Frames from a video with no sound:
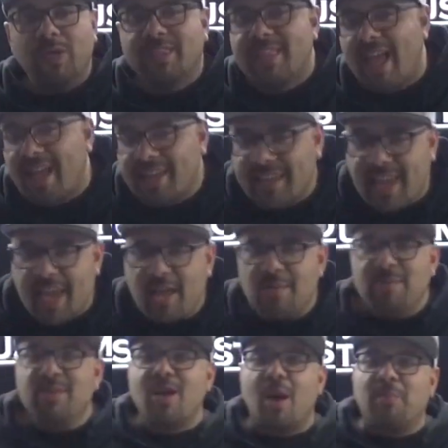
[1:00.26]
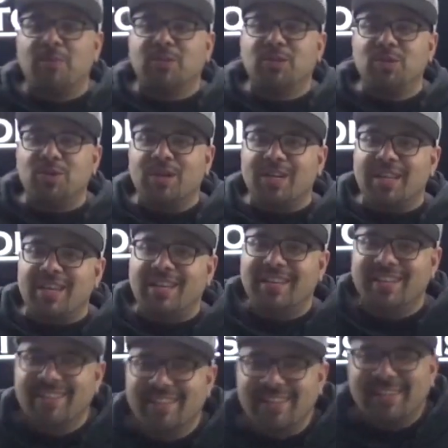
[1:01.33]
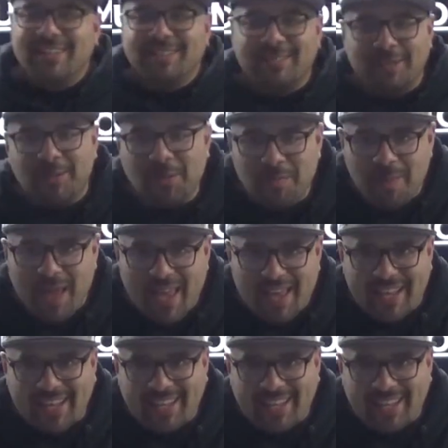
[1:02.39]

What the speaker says: that came the opportunity to make